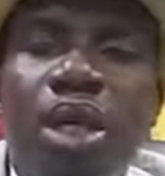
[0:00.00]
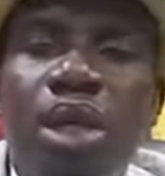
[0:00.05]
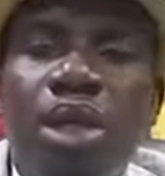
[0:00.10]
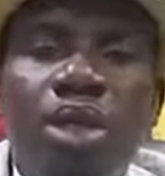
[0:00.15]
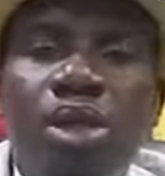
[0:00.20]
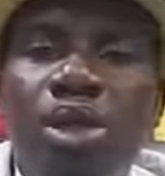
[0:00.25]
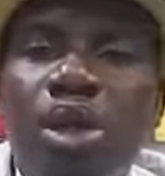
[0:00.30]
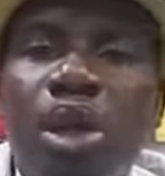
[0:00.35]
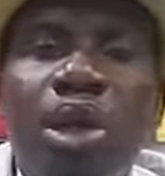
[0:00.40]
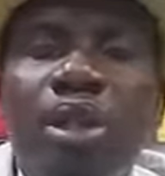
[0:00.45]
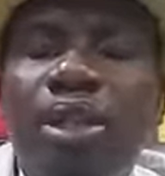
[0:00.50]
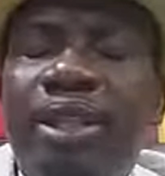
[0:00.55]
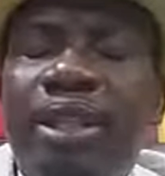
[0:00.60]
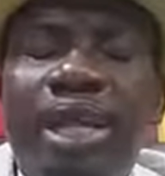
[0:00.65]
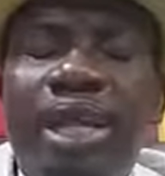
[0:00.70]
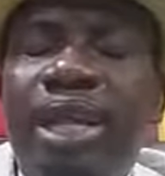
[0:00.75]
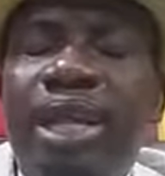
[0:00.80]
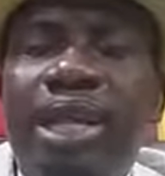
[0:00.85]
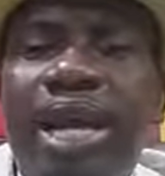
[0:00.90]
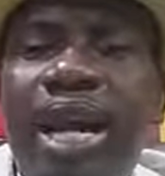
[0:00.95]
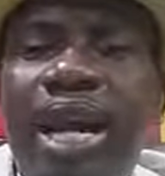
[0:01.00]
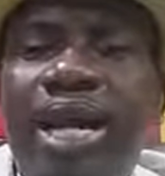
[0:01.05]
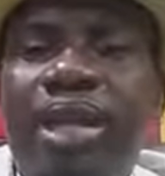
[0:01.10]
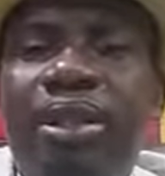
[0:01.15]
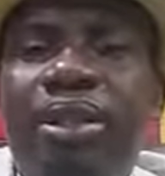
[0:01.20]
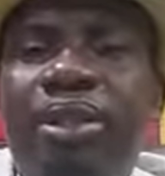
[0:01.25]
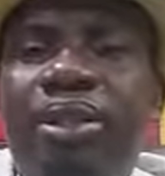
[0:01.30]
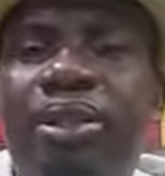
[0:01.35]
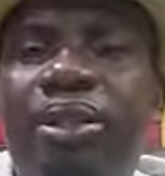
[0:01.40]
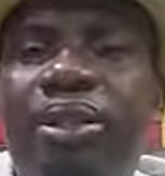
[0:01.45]
Don't think that
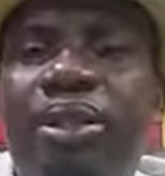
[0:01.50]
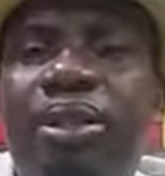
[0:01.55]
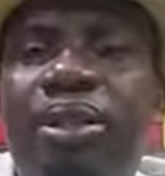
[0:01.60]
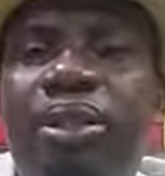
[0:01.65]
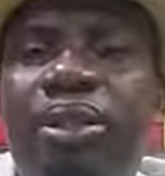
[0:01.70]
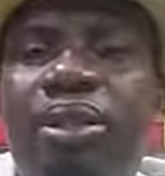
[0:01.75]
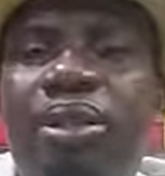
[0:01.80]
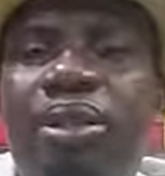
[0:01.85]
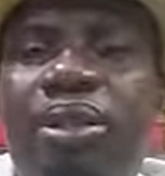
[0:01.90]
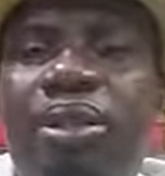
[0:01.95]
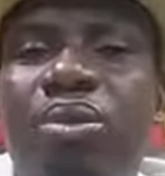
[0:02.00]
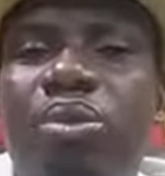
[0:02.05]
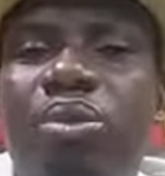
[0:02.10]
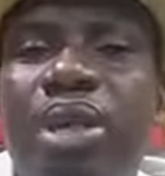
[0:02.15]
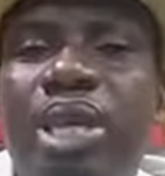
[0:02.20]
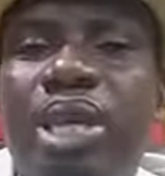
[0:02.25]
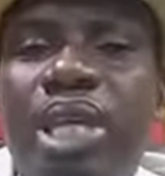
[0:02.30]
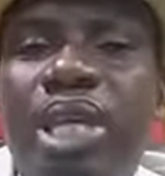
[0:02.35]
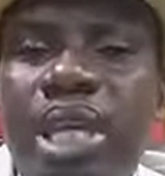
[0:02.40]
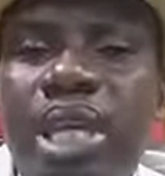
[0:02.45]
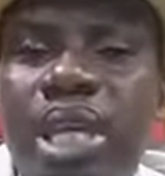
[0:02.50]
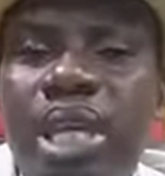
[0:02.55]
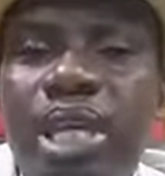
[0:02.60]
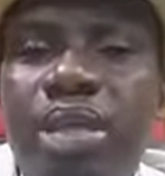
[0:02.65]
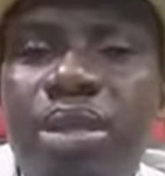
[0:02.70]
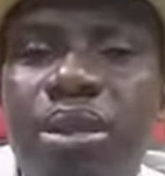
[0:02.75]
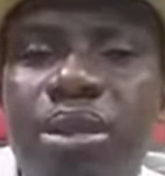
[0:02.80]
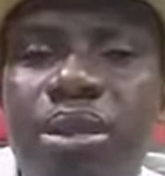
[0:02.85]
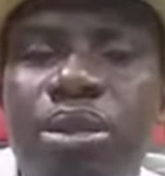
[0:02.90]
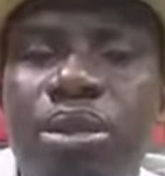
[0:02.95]
we
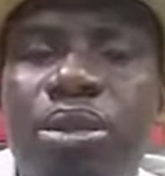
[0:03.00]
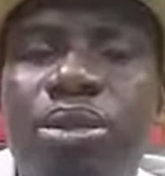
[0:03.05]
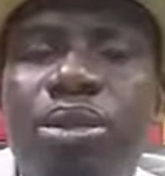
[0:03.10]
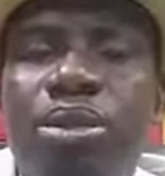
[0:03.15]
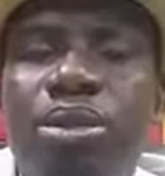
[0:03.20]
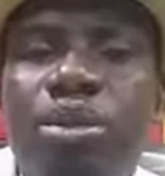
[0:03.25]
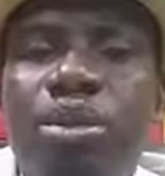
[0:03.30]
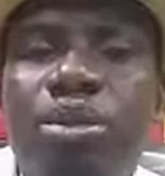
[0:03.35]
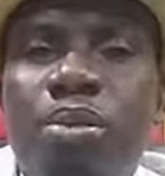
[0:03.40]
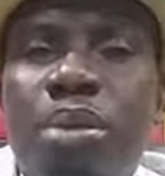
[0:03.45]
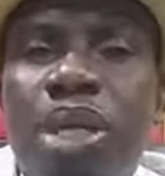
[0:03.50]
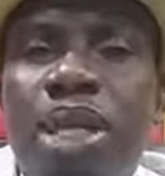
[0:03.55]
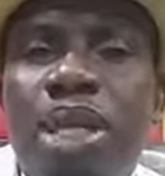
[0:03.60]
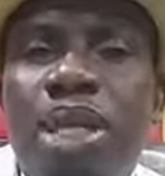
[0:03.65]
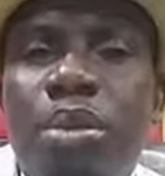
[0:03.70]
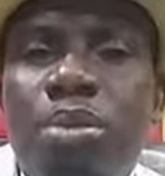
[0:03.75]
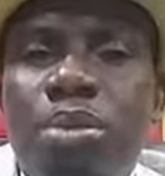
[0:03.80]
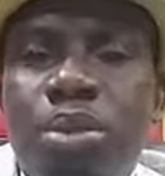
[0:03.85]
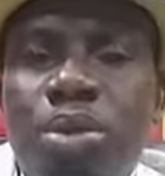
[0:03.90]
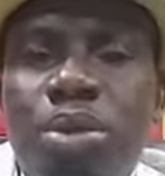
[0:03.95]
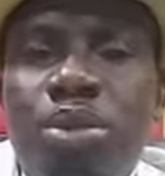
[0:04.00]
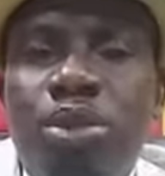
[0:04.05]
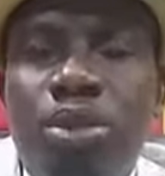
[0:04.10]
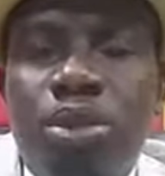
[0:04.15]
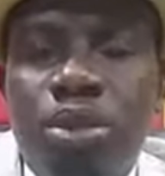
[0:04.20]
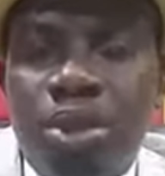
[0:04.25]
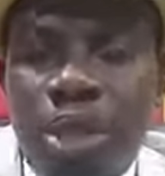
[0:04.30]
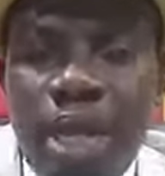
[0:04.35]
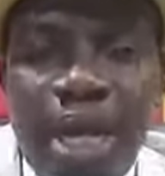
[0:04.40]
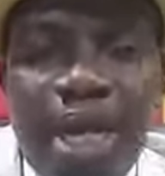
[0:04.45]
need to be in the mood
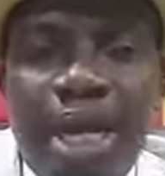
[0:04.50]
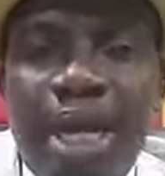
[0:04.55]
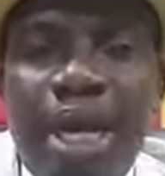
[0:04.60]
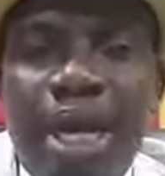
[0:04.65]
together.